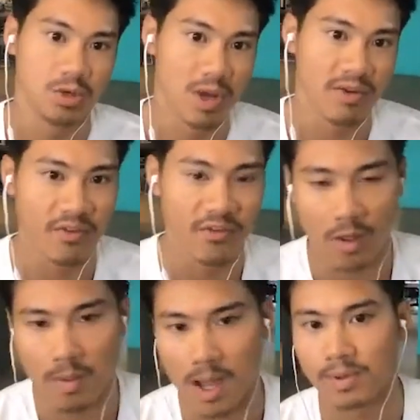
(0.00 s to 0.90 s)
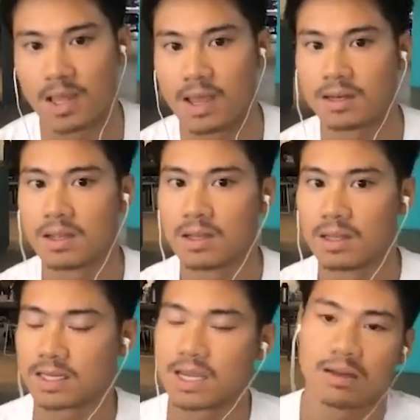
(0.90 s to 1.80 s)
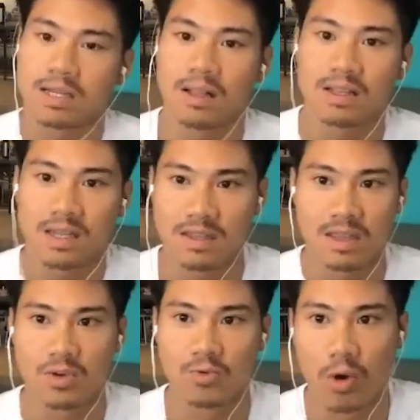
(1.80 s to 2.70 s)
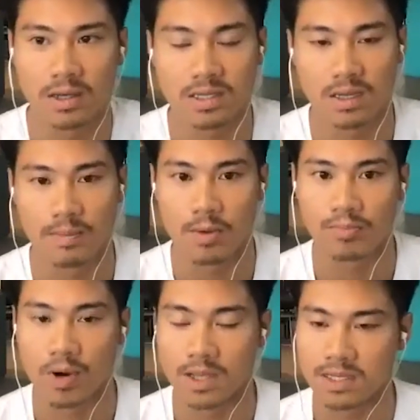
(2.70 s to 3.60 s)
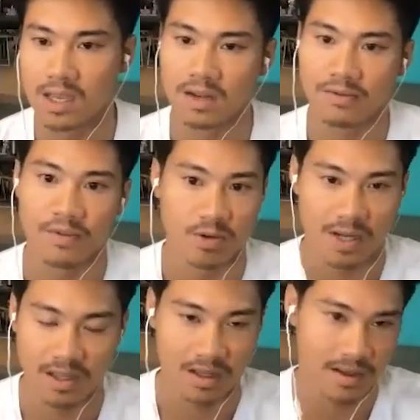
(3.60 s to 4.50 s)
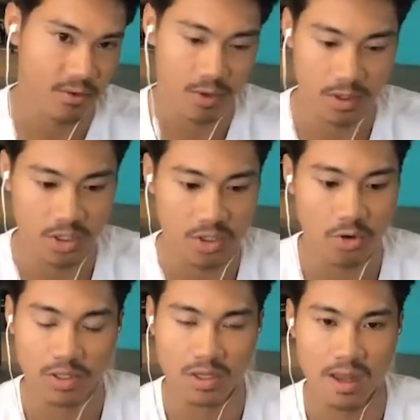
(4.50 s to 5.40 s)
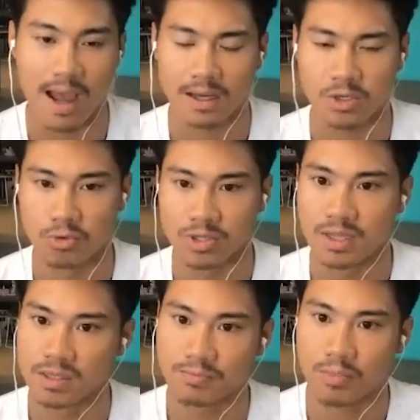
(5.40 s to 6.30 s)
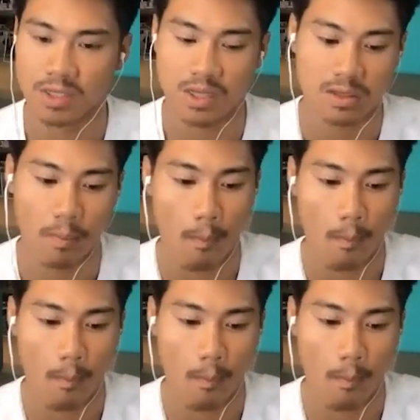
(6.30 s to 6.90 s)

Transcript: We have a fallback plan. Like yeah. t- tell us anything that you want about pricing. And if there's nothing left, then we can just go into the actual sales process.